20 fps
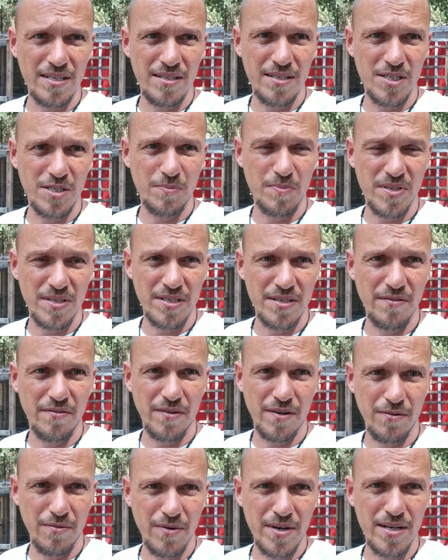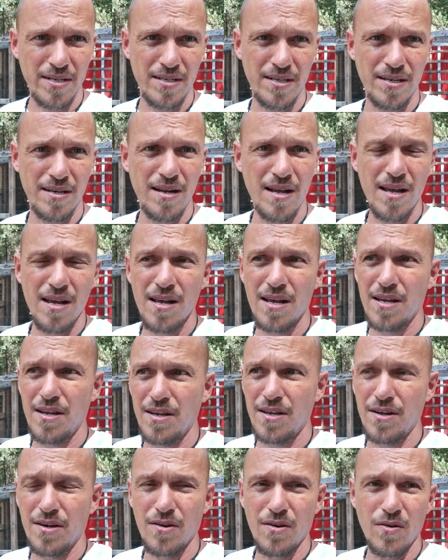of this specific reason.
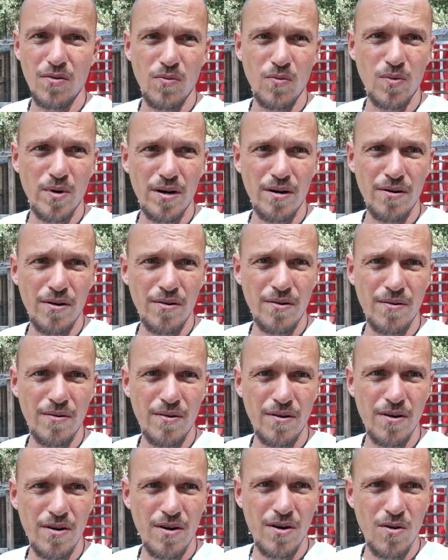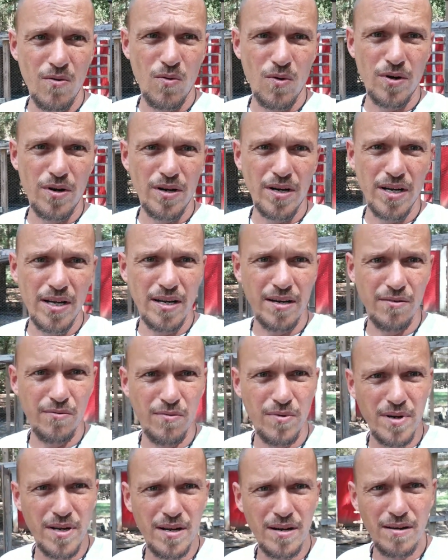You know, we're going to get
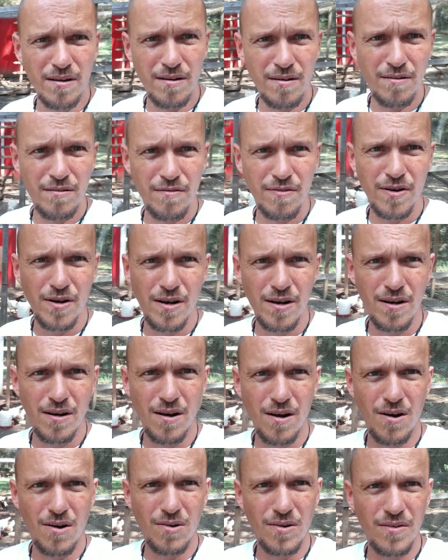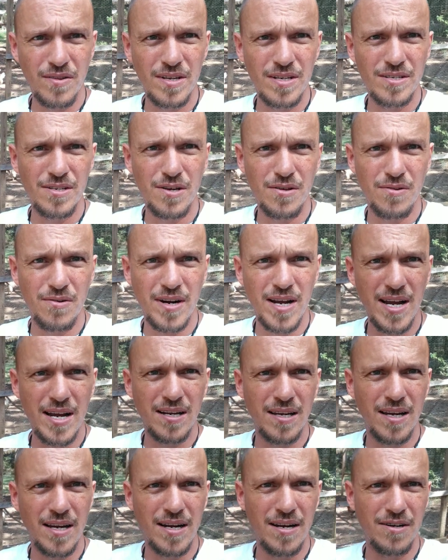rid of all of these other
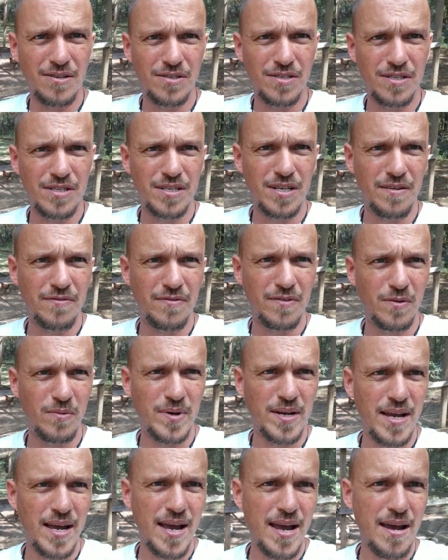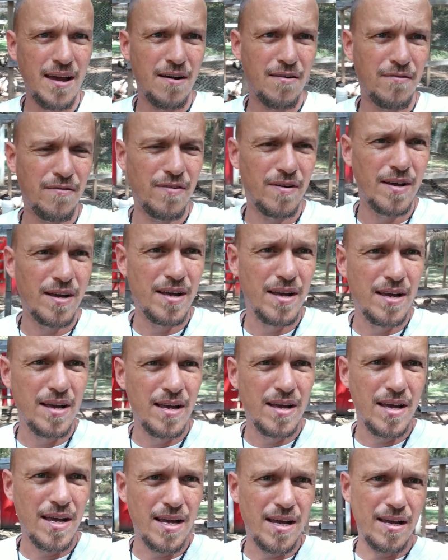egg layers and stuff that we have,
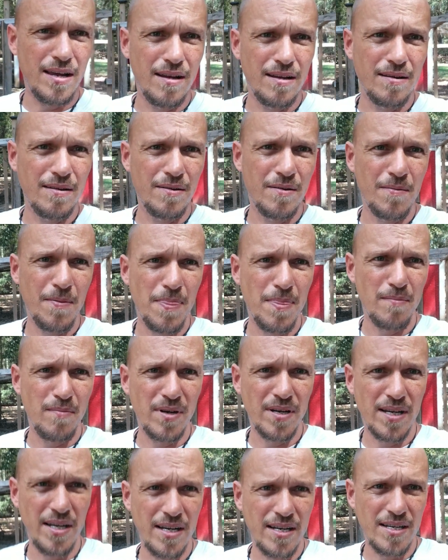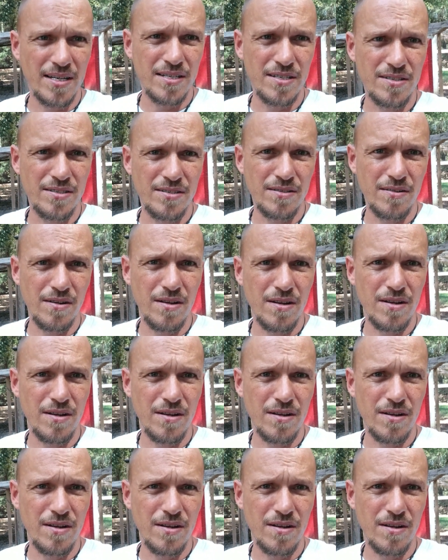and because